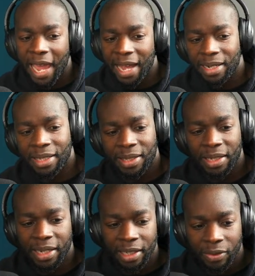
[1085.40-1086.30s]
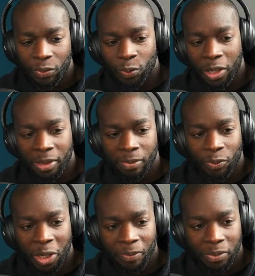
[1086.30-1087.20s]
Under69,
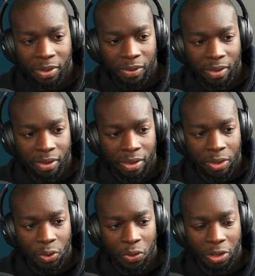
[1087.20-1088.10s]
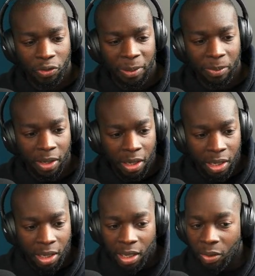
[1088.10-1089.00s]
welcome to the stream.
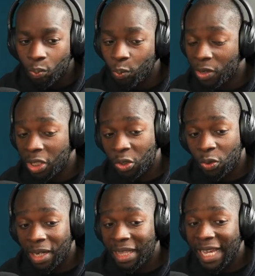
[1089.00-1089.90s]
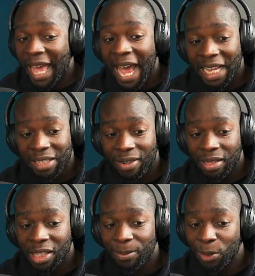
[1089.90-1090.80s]
We're not doing anything hacks
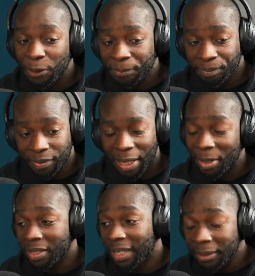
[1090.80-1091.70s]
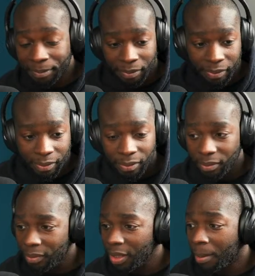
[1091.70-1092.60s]
related today,
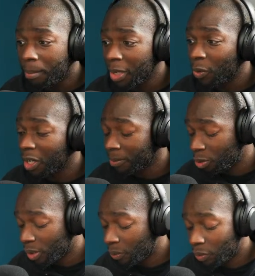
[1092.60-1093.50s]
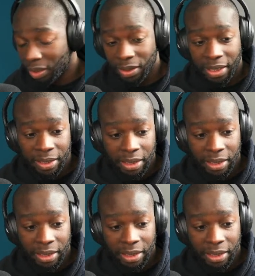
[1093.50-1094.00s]
but you're welcome to join and watch instead.